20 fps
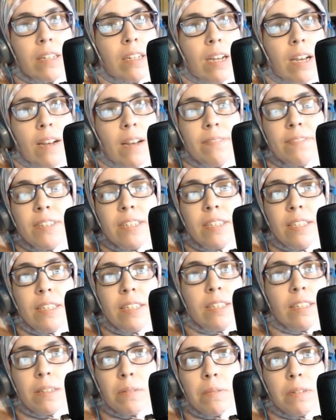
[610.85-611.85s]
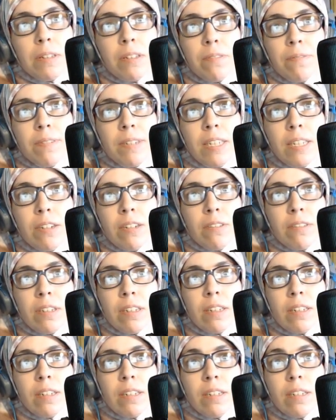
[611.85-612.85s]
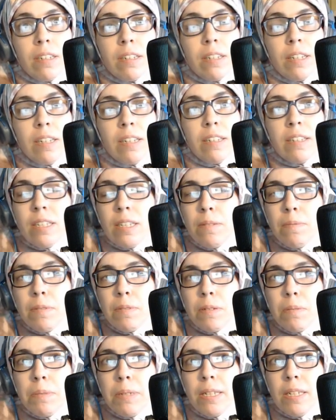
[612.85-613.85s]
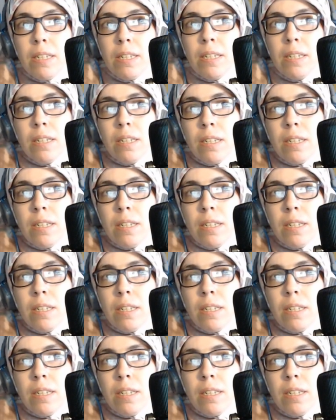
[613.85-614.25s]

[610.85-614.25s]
I've seen some of their videos and they seem to be